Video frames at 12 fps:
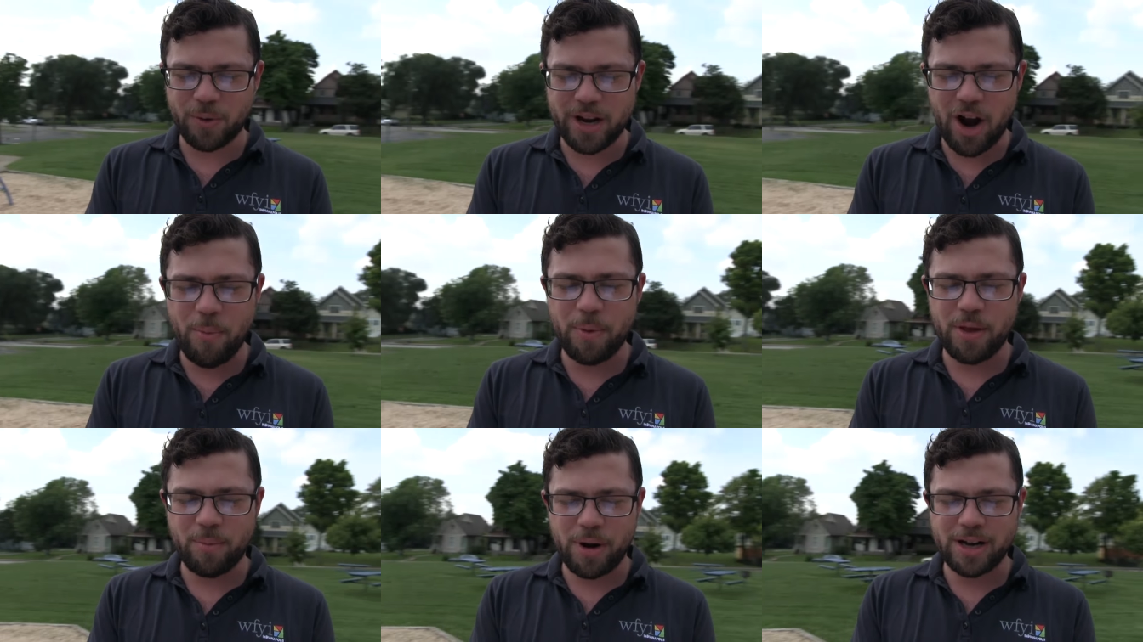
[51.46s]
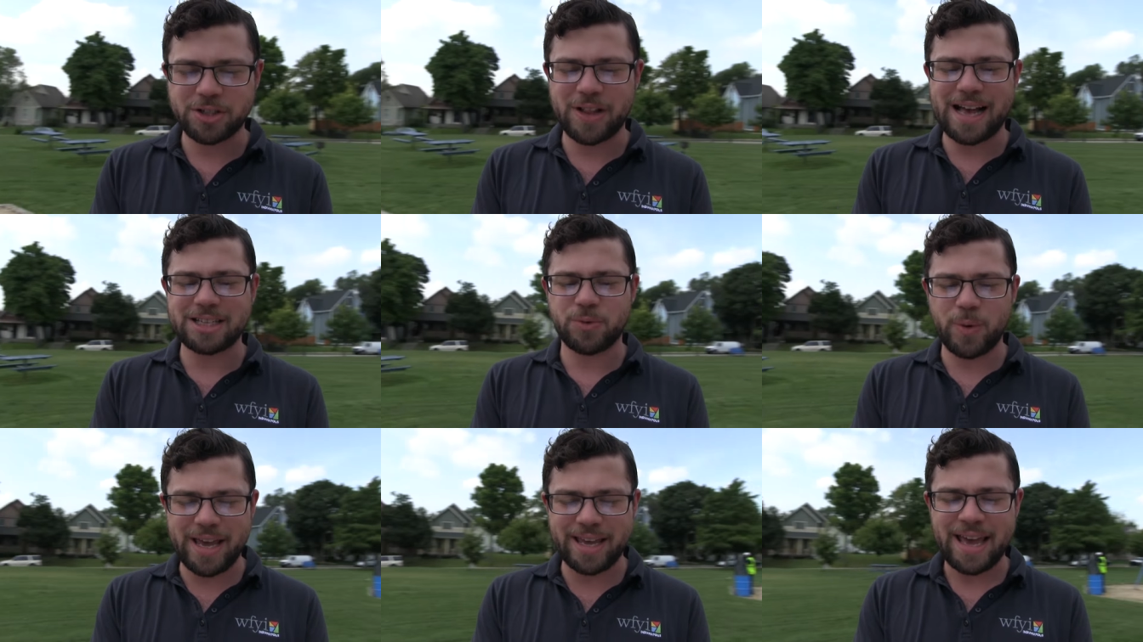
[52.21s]
to reopen the bridge
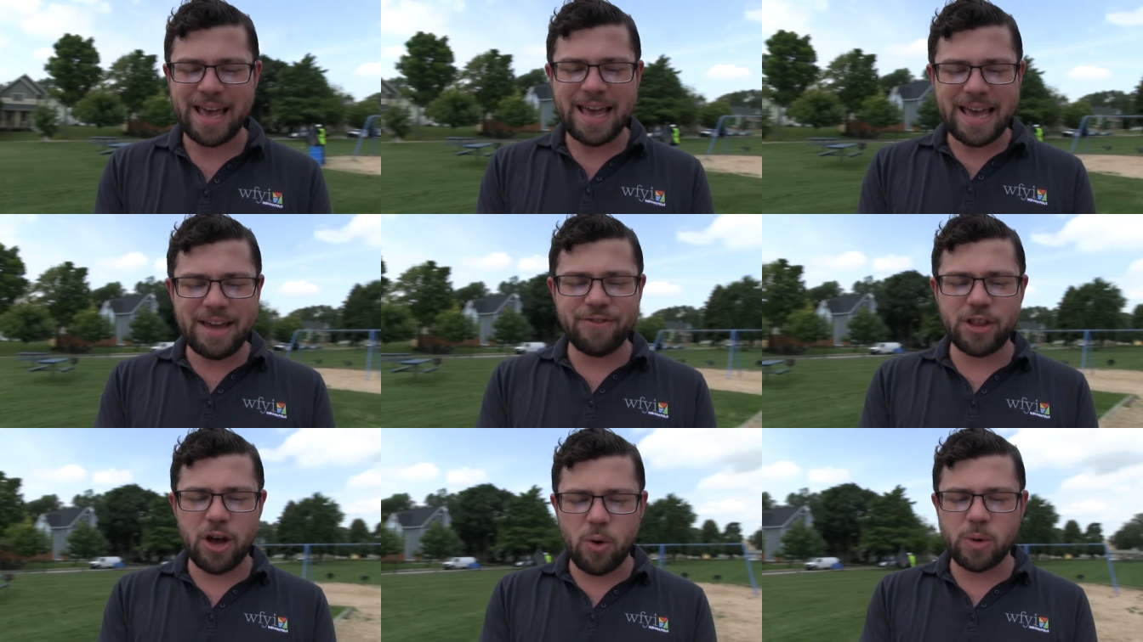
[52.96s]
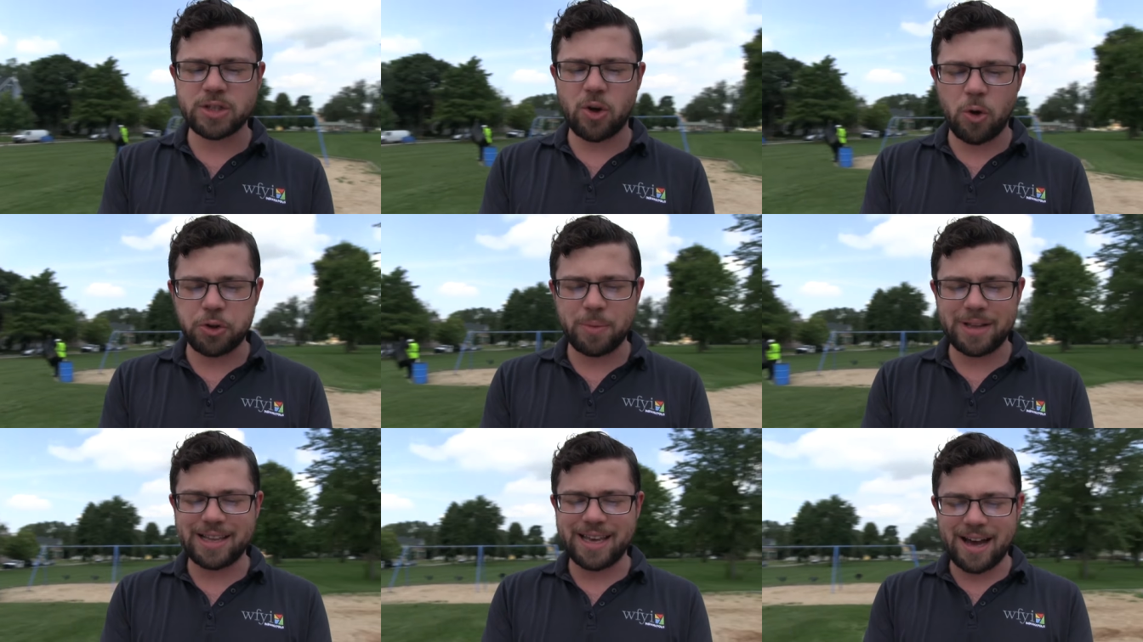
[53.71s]
last week, even though it was
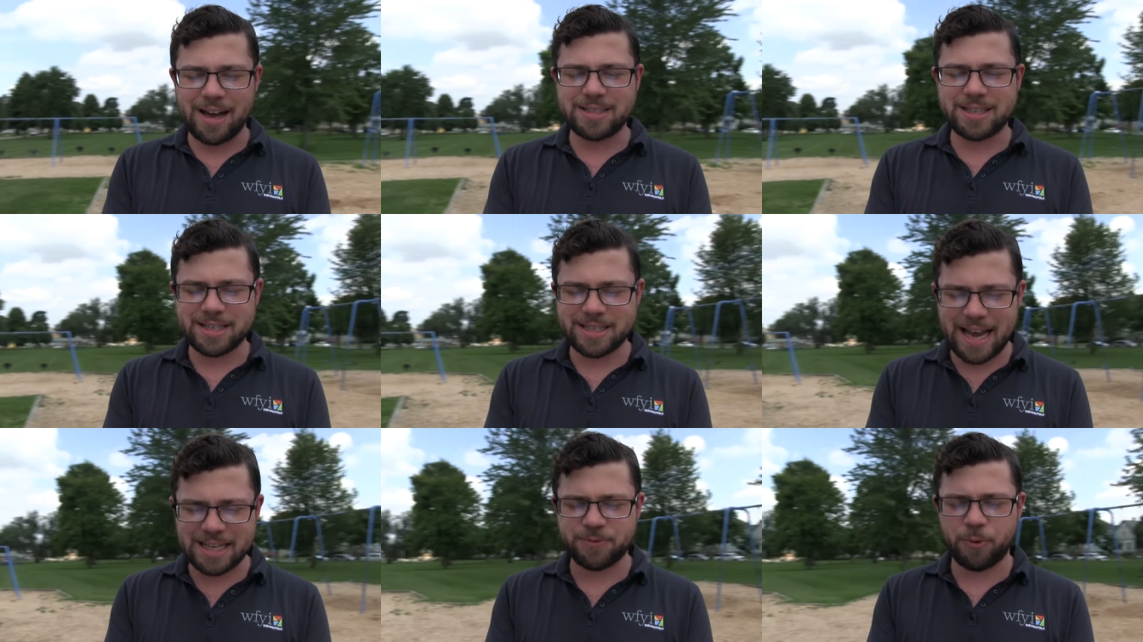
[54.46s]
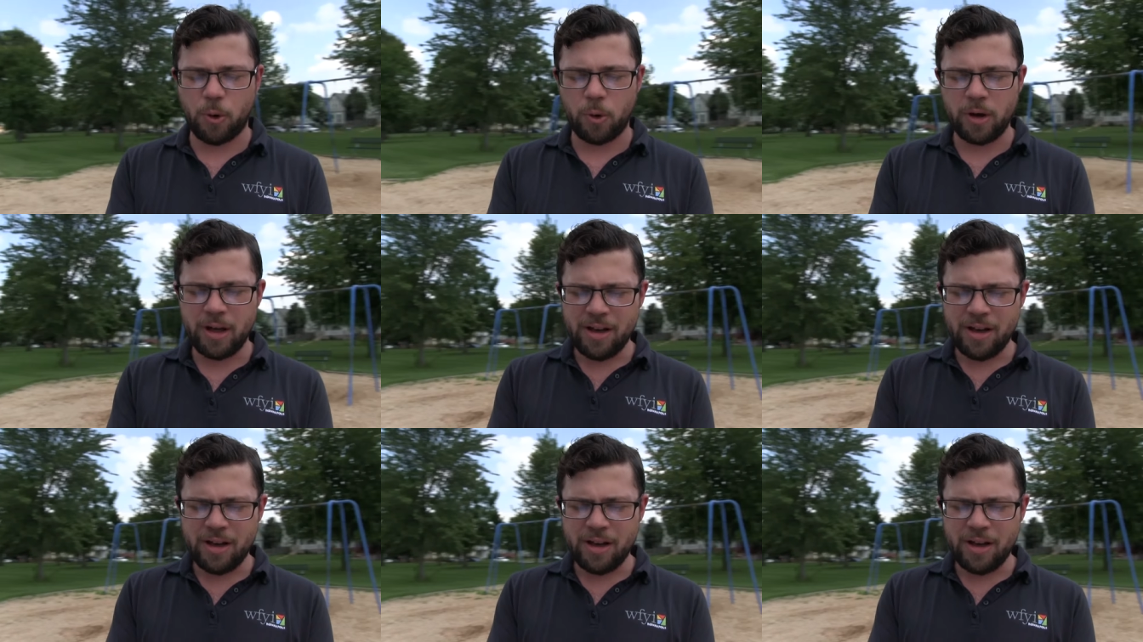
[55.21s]
ultimately unsuccessful.